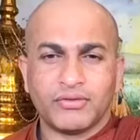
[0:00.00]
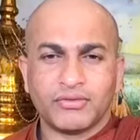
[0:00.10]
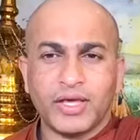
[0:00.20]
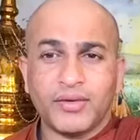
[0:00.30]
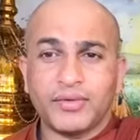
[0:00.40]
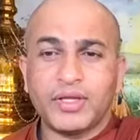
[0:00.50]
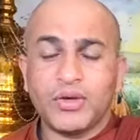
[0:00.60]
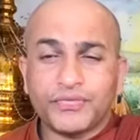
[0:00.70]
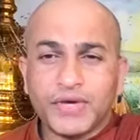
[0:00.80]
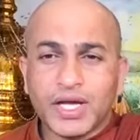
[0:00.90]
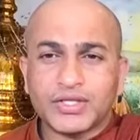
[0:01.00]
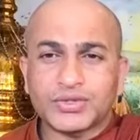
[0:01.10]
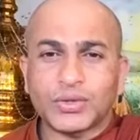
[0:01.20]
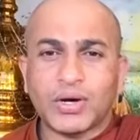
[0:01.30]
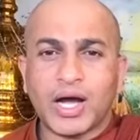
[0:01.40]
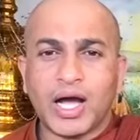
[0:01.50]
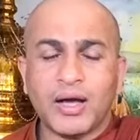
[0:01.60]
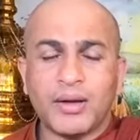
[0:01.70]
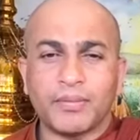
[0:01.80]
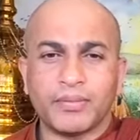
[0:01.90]
See, you feel so
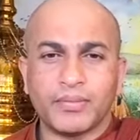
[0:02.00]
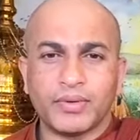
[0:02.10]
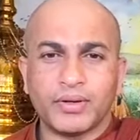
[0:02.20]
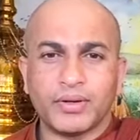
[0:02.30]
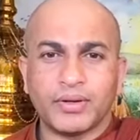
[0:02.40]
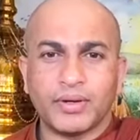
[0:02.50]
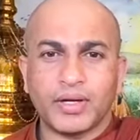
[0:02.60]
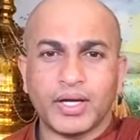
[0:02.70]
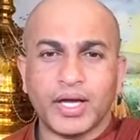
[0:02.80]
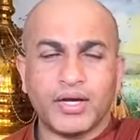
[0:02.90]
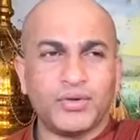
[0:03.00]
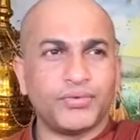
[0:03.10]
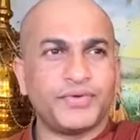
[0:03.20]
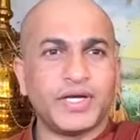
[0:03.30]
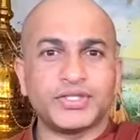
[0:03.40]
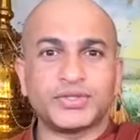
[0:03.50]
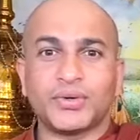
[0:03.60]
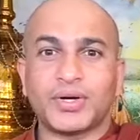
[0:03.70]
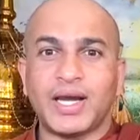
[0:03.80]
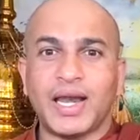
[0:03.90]
calm and you feel
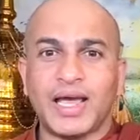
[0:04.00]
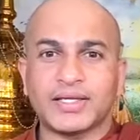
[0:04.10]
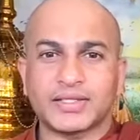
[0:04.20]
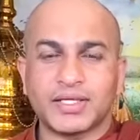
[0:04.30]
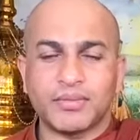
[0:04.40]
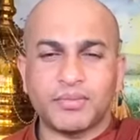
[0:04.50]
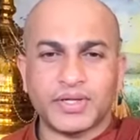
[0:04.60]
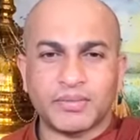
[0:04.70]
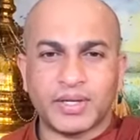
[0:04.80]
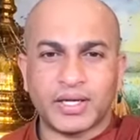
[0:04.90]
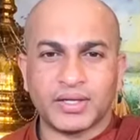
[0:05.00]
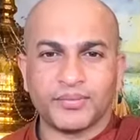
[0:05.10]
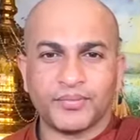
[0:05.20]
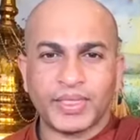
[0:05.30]
so relaxed, comfortable.